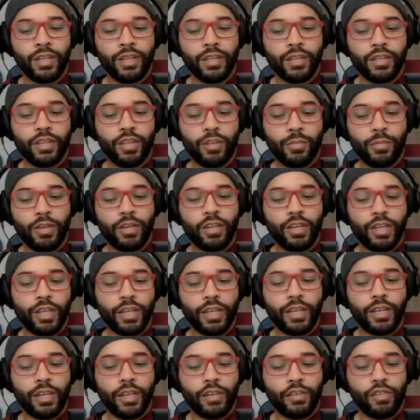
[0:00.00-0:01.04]

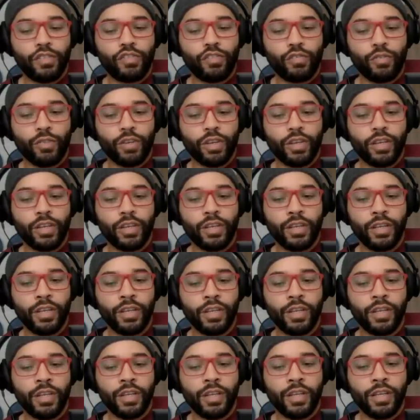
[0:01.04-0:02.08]
community and industry
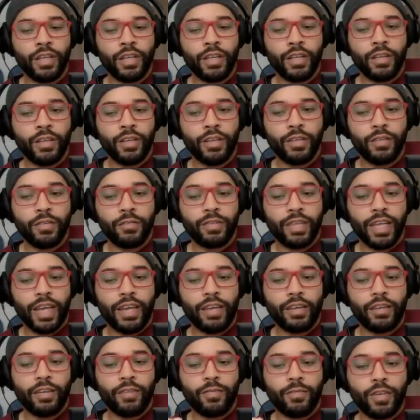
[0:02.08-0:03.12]

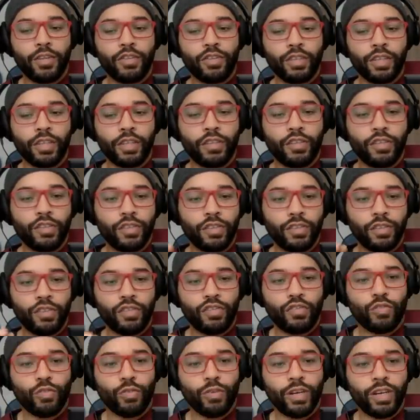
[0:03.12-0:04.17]
that eventually
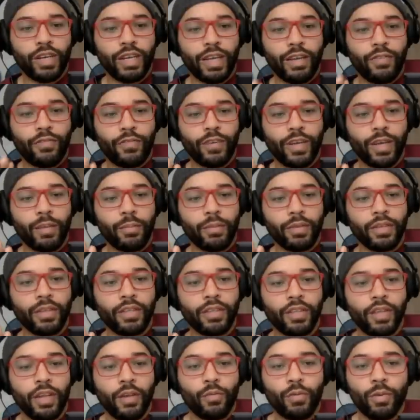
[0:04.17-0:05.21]
destroyed that family
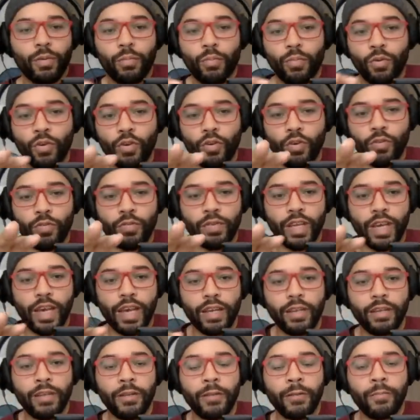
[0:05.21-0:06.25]
and removed
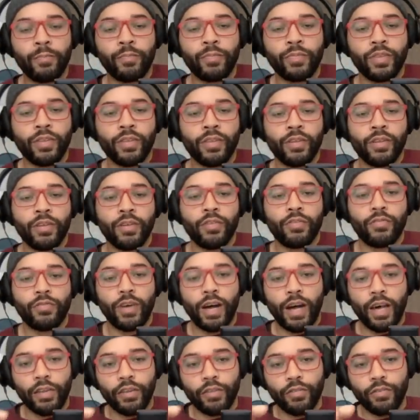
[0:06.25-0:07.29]
that
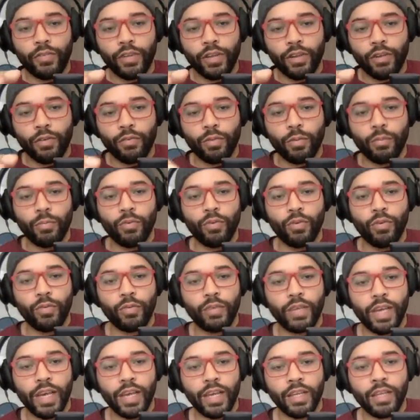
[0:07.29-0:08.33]
father figure, removed
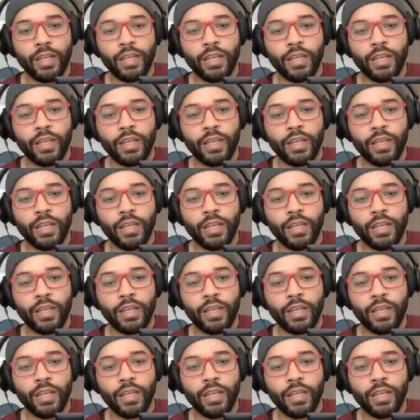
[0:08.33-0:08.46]
that